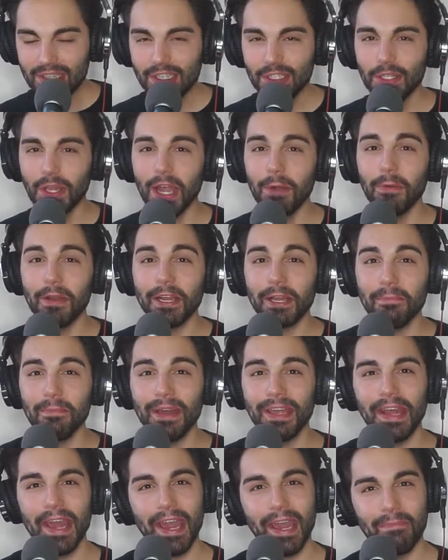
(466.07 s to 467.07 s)
So I
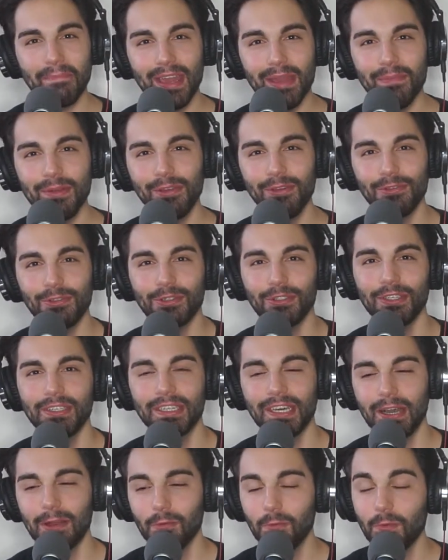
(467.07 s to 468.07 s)
recommend, hey, maybe you
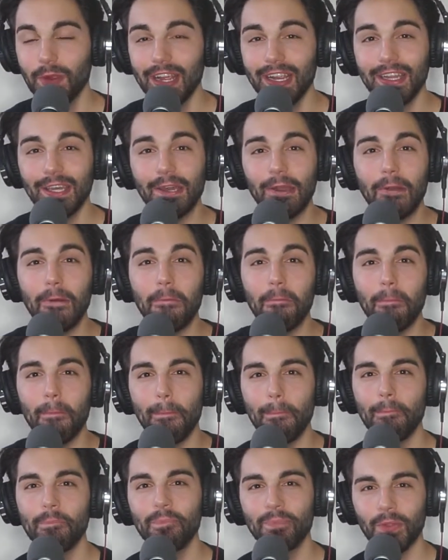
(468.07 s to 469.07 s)
should radio
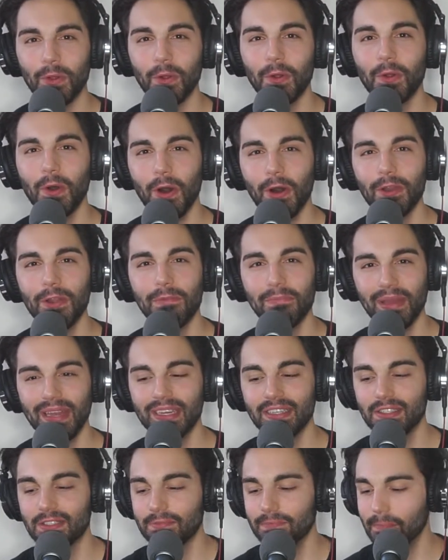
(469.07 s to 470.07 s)
or call your
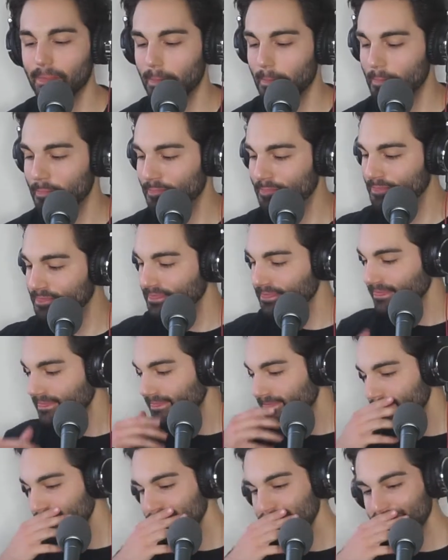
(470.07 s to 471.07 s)
base.
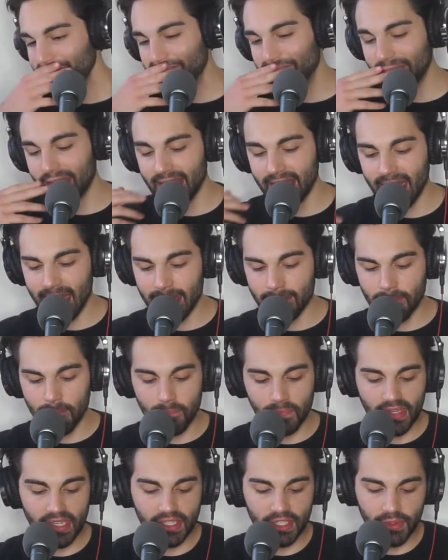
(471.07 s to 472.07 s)
And
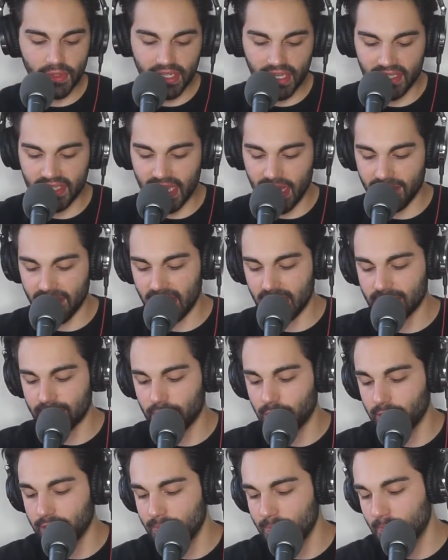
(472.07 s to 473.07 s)
then, so he does that, fast
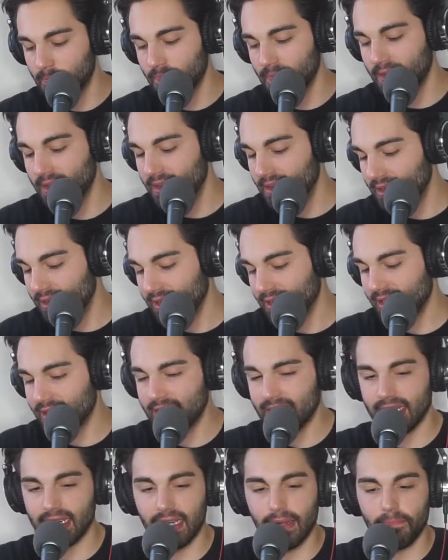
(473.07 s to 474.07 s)
forward.
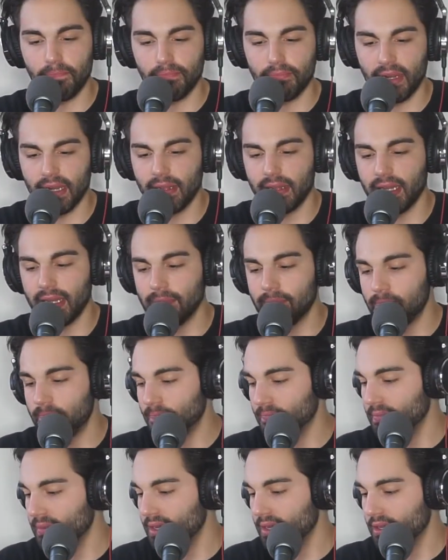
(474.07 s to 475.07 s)
And apparently
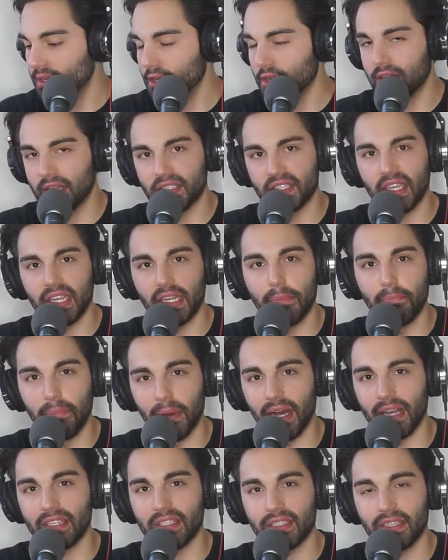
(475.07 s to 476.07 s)
they're going to send a
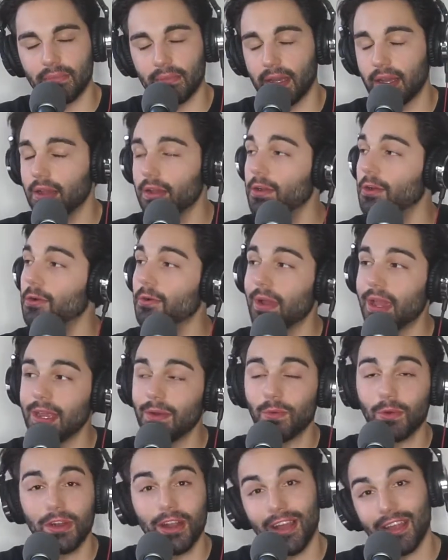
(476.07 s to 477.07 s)
bus. I'm like,
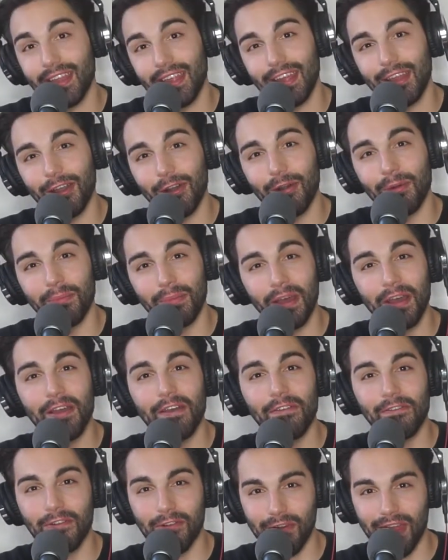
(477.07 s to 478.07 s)
great, we're not getting home
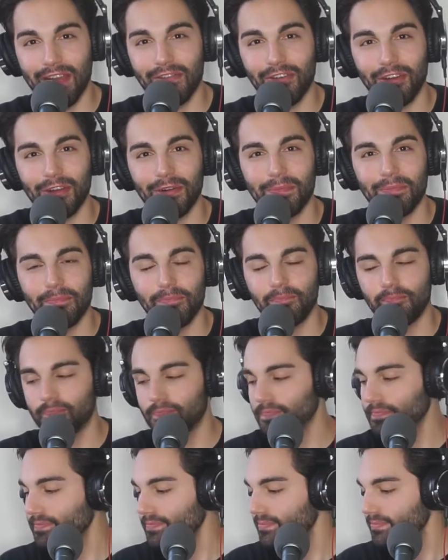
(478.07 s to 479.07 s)
forever.
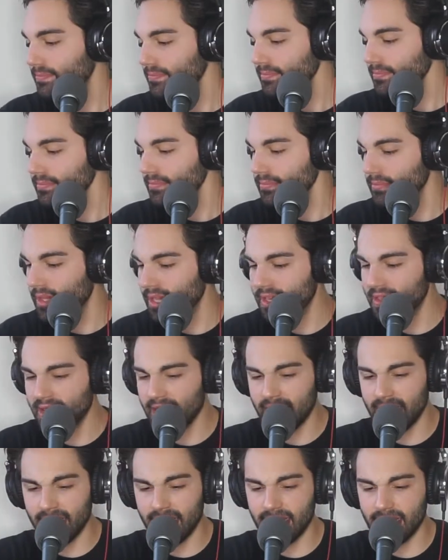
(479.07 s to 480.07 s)
And
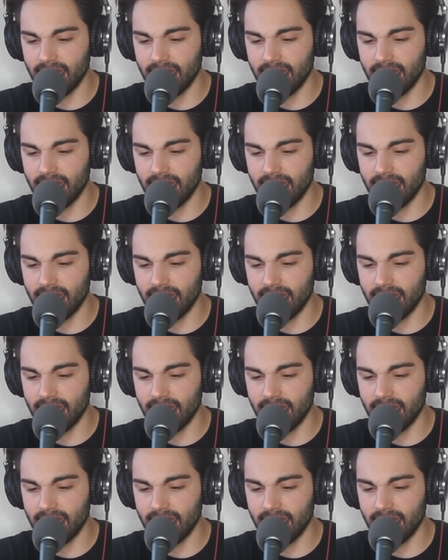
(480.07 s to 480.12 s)
then